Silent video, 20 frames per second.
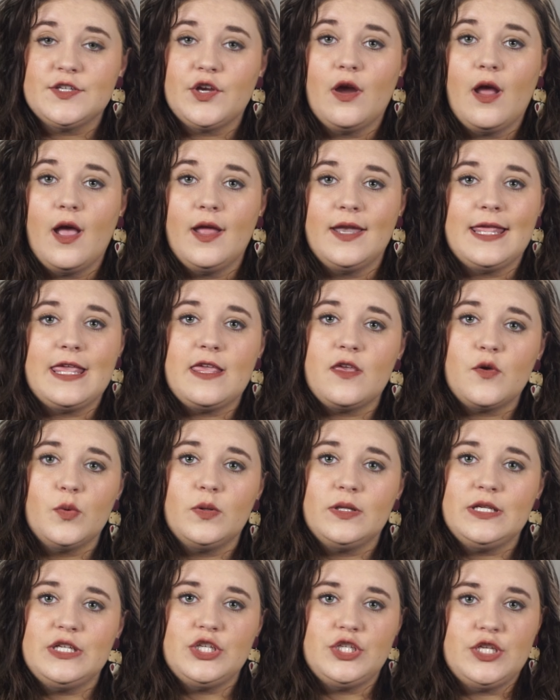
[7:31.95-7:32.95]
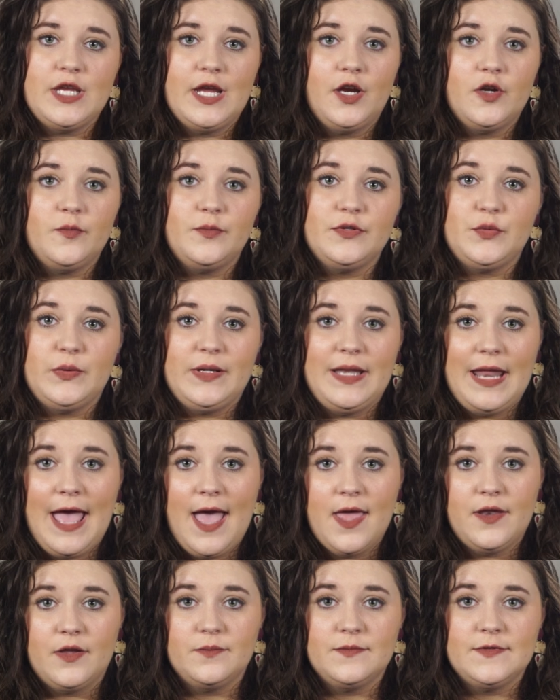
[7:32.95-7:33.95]
are unequally shared between
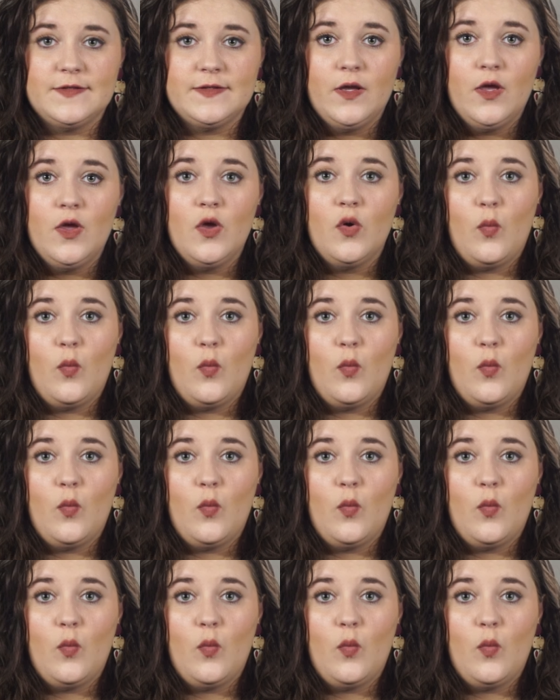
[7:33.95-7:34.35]
atoms,